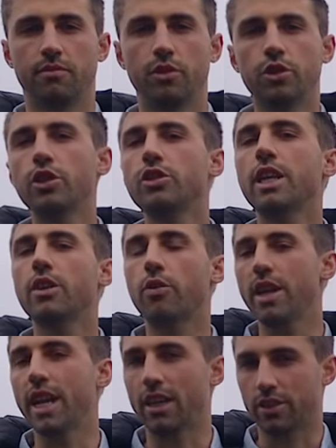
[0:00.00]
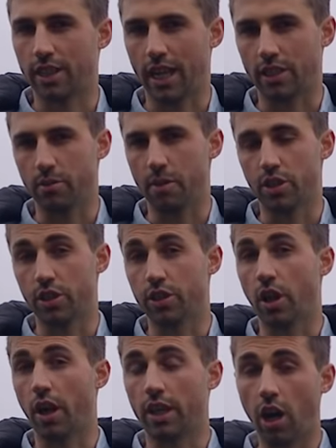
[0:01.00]
Reducing greenhouse gas emissions
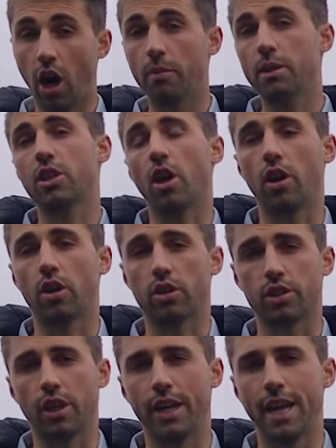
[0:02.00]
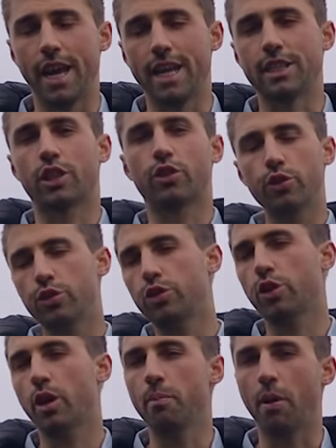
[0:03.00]
like carbon dioxide is a
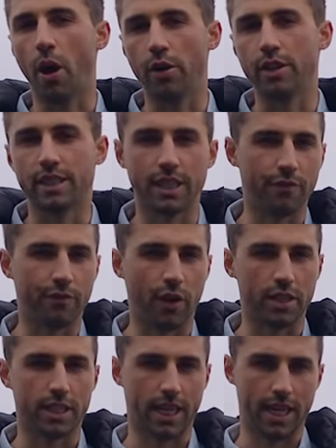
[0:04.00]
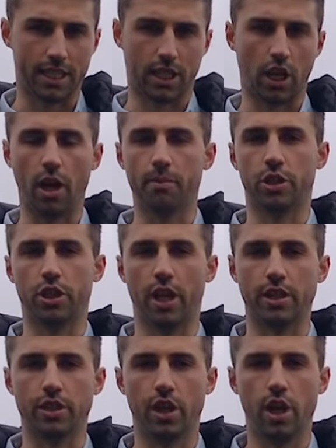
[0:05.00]
crucial component in the fight against climate
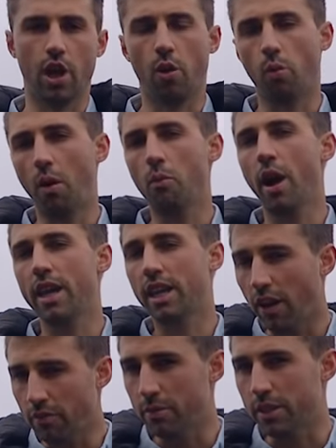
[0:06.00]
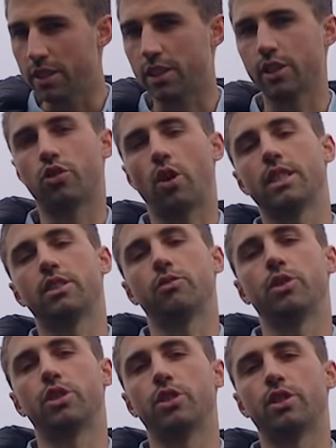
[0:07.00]
change. One way governments are trying to
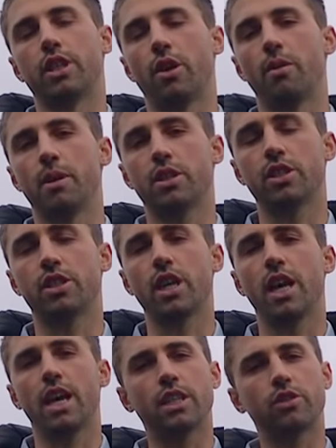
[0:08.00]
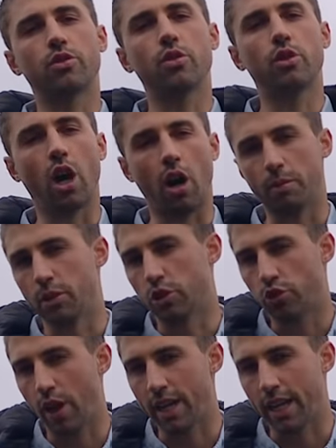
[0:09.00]
reduce their emissions is through carbon
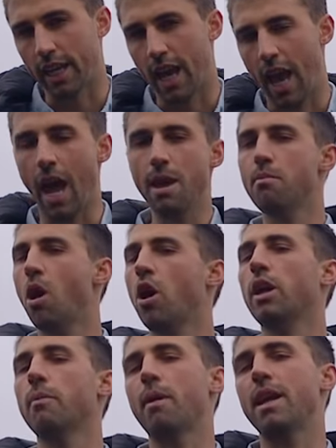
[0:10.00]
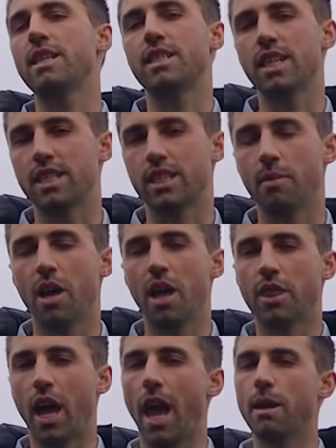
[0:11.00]
trading, a market-based system
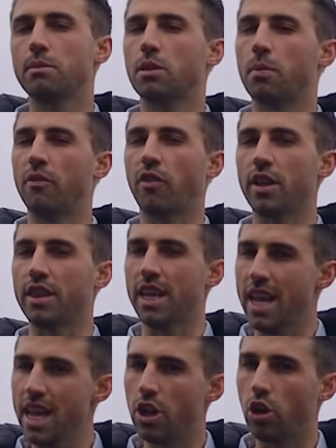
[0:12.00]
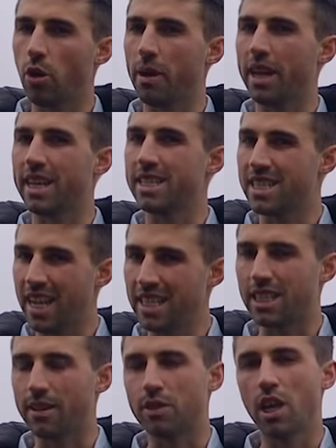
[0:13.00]
that aims to provide economic
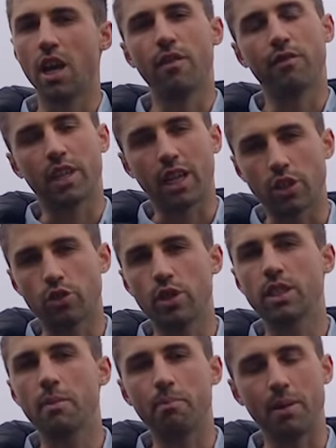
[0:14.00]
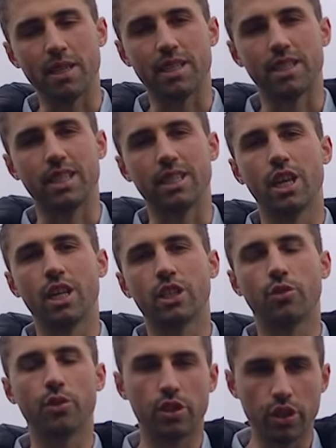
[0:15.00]
incentives for countries and businesses
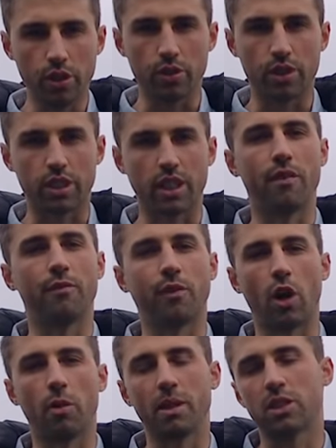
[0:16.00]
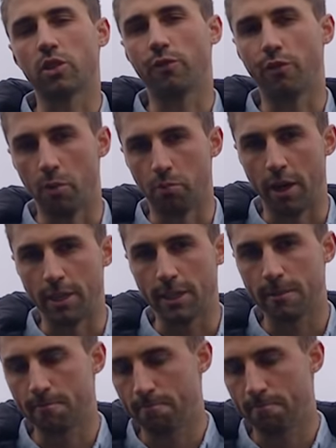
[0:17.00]
to reduce their environmental footprint.